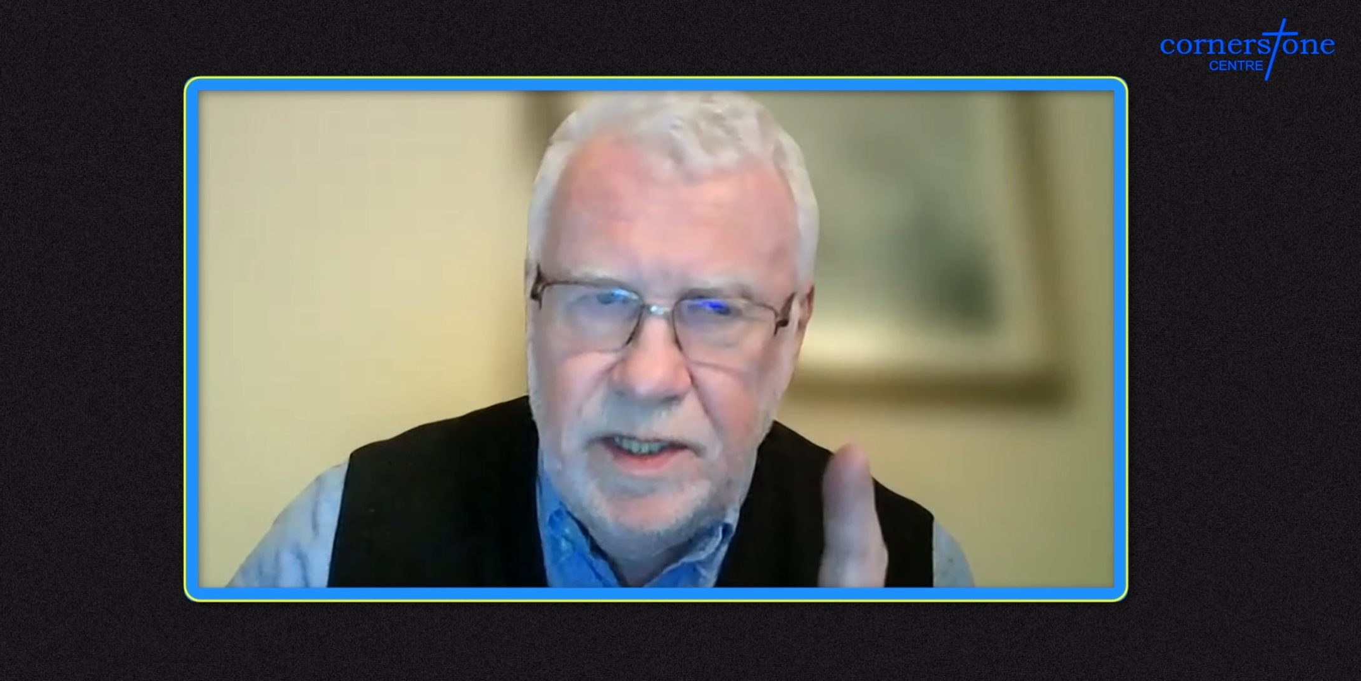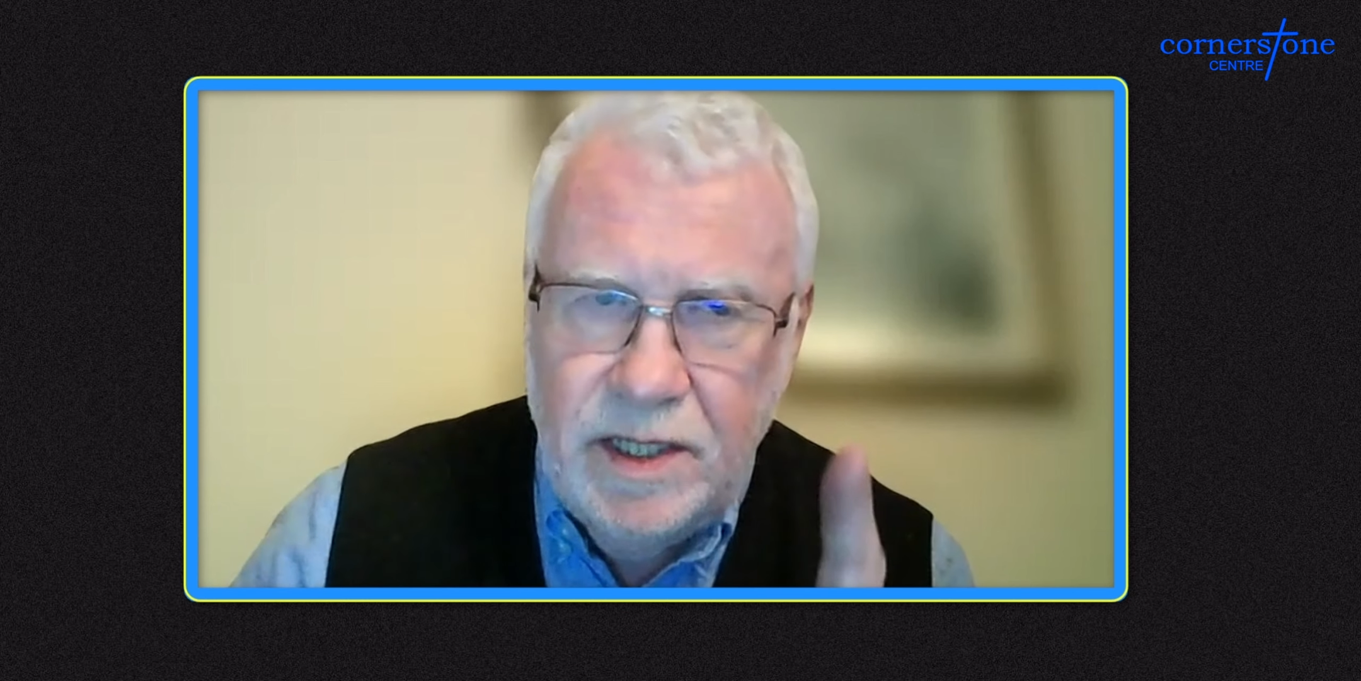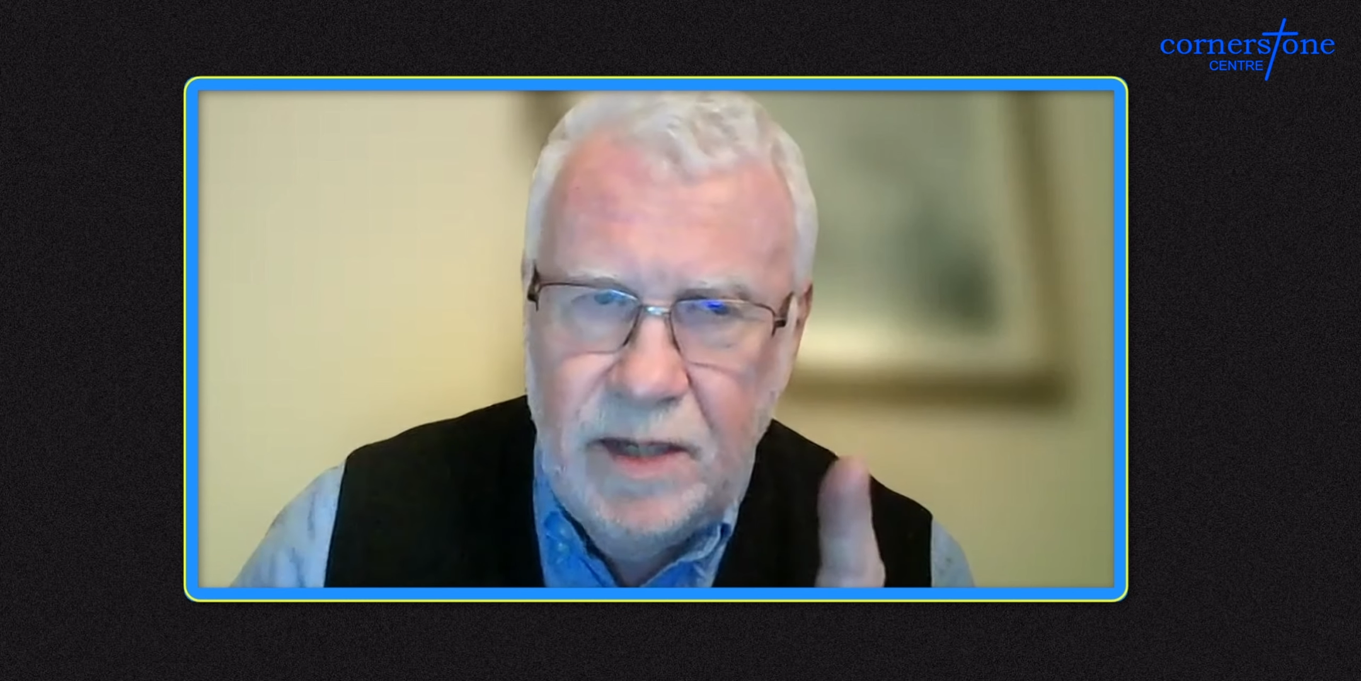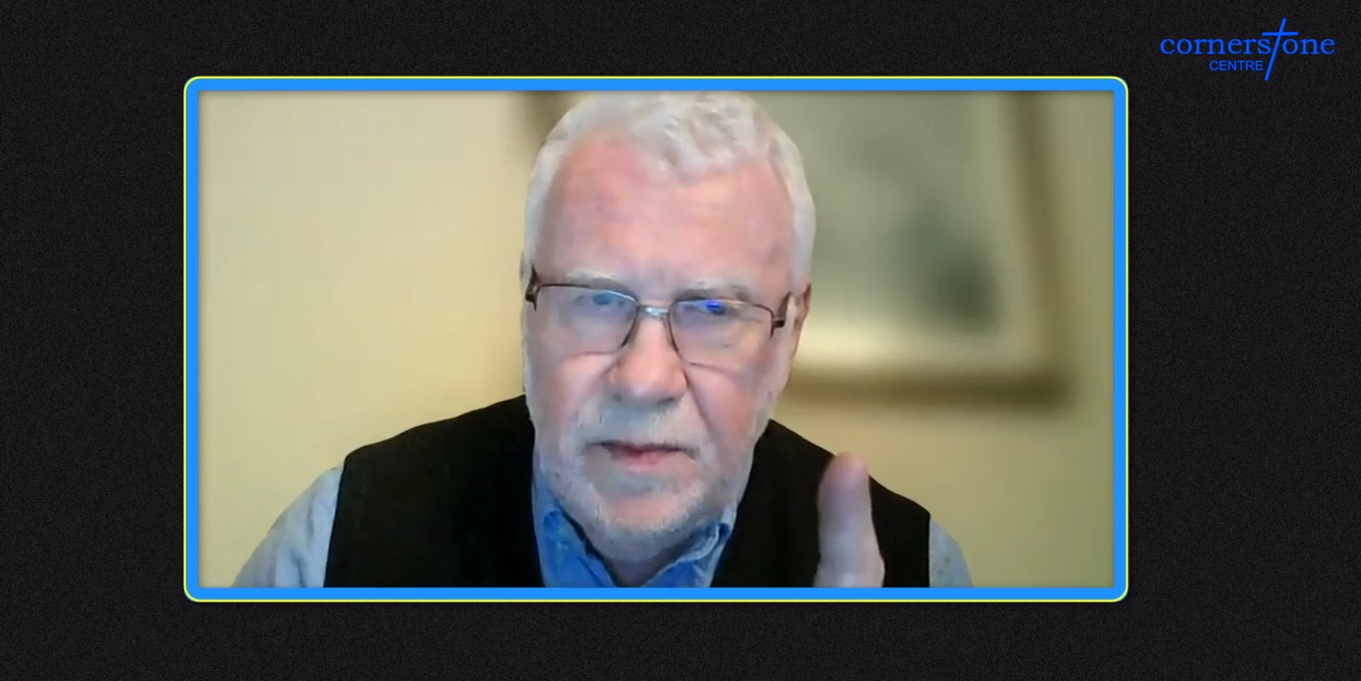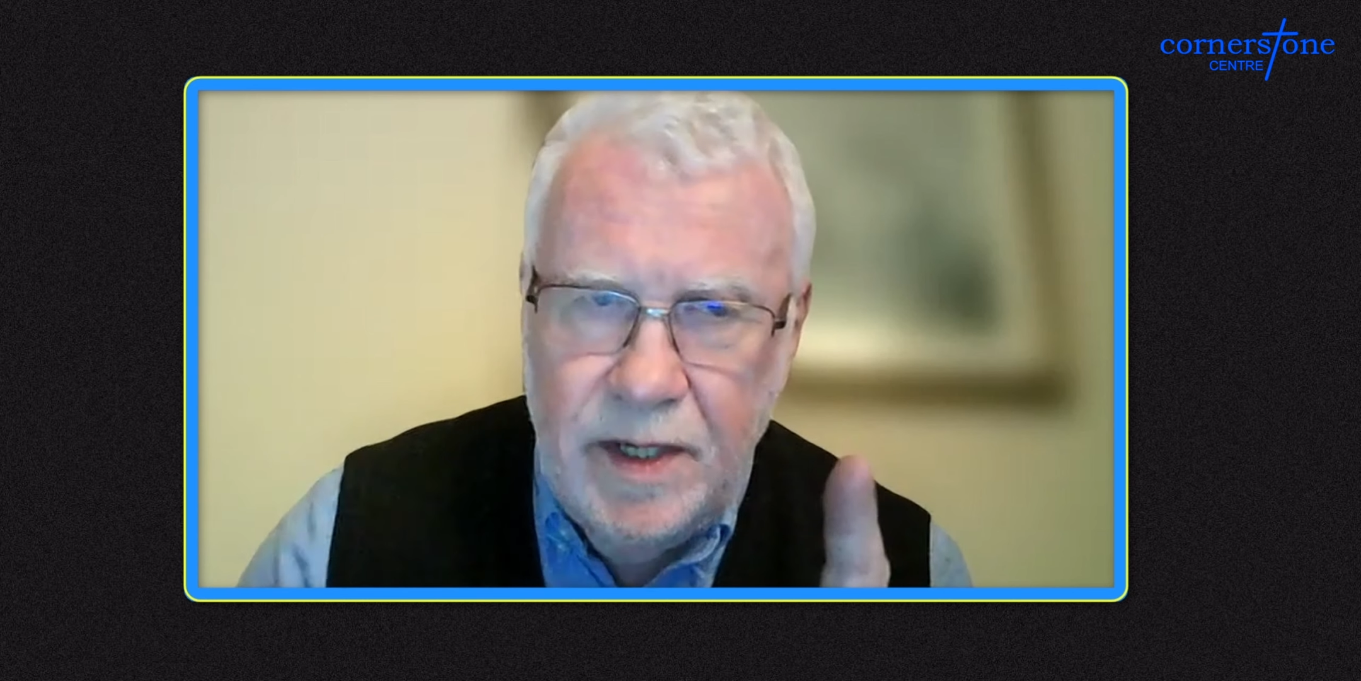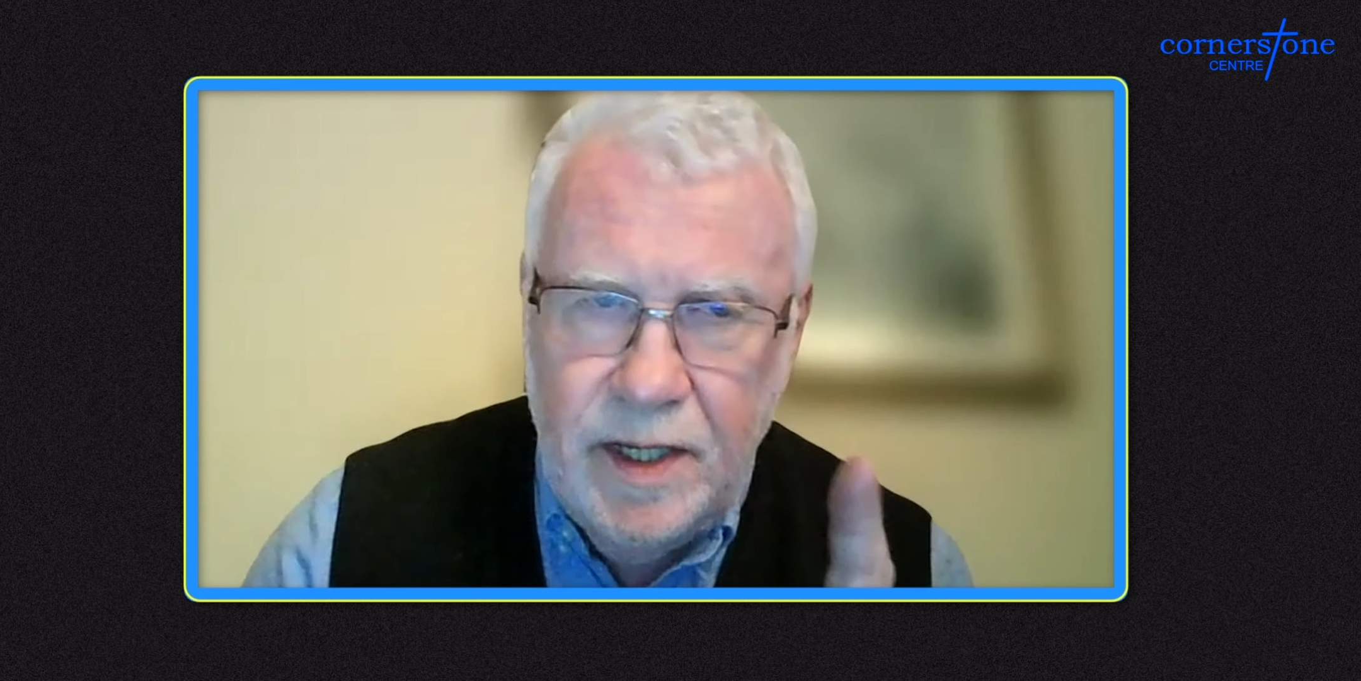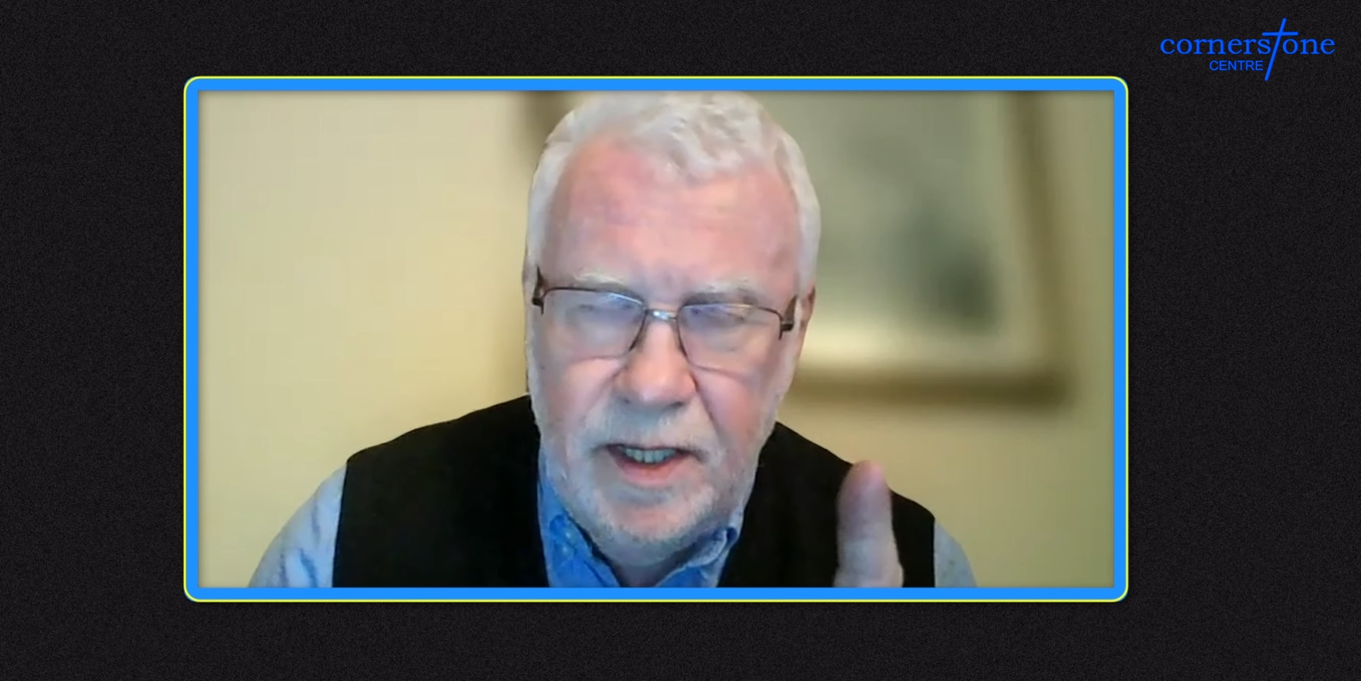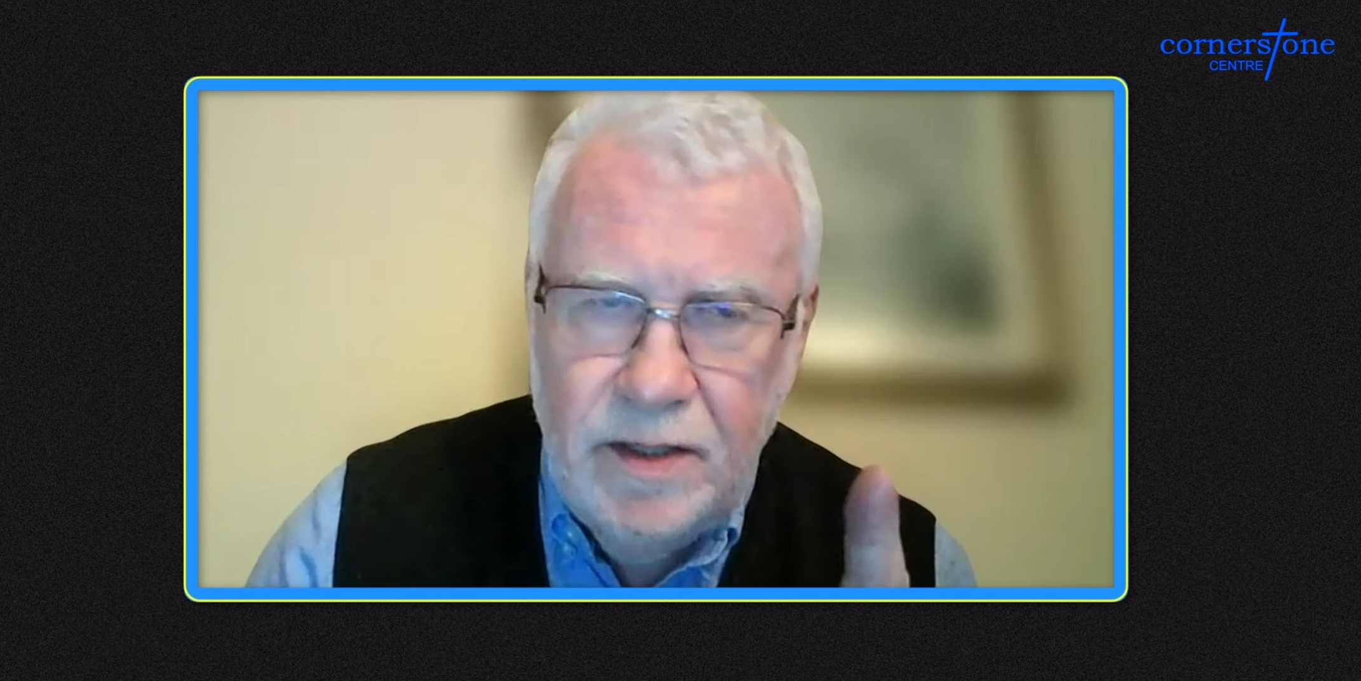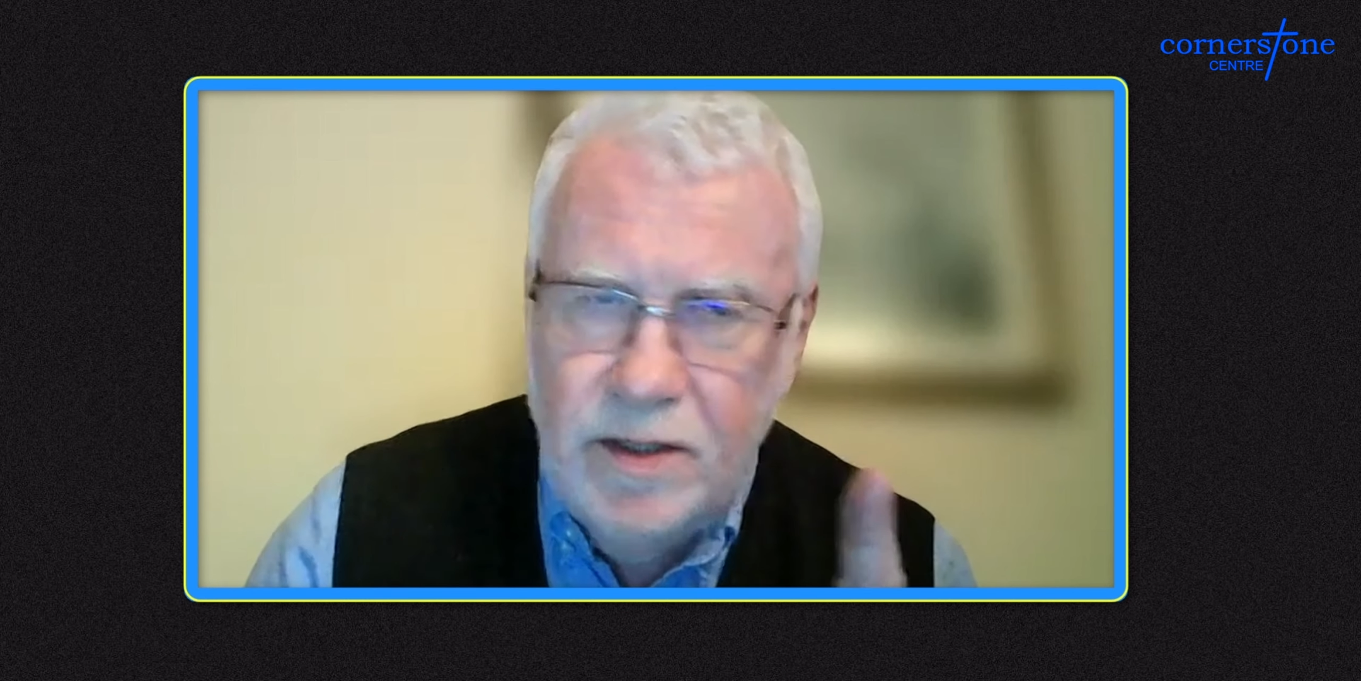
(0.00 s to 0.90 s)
somebody.